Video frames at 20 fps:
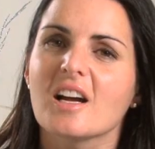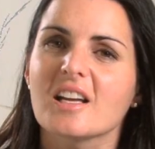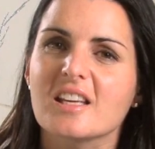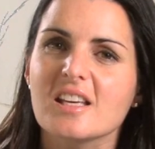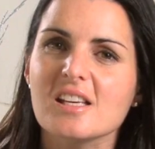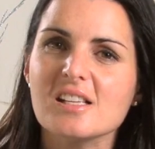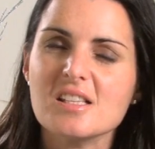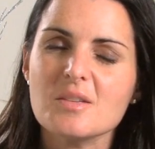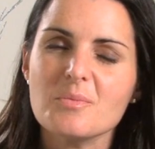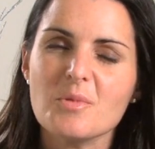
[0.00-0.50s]
I
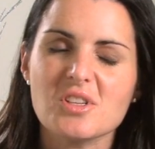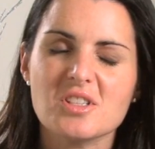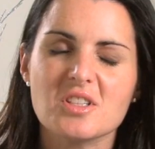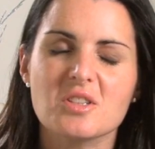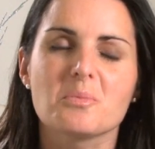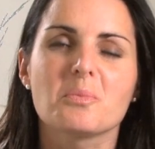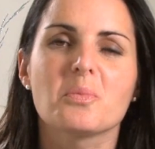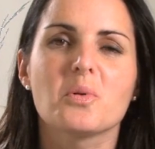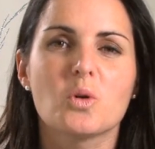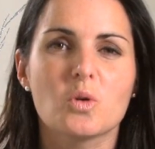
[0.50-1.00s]
guess the most
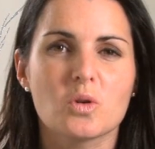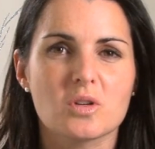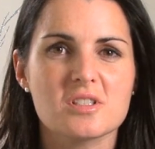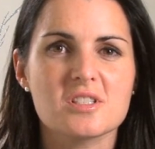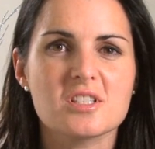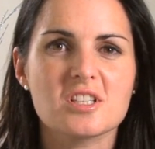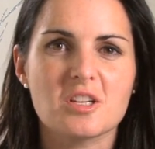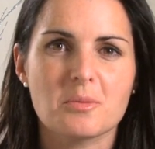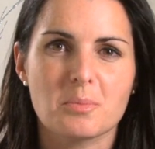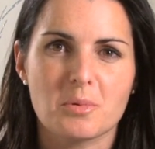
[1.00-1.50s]

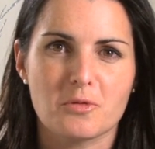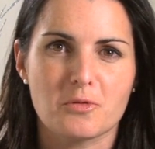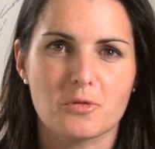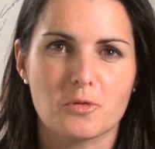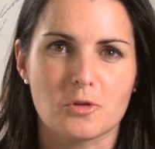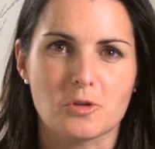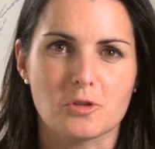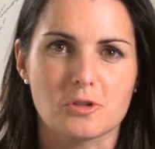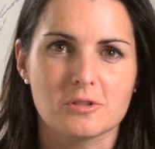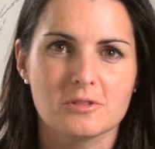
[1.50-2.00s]
important tip of
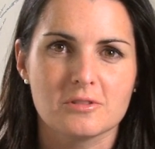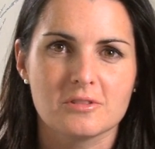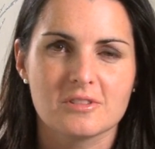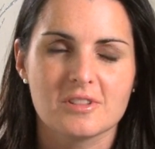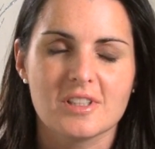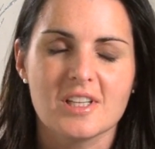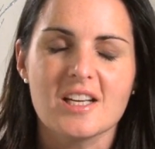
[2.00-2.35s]
all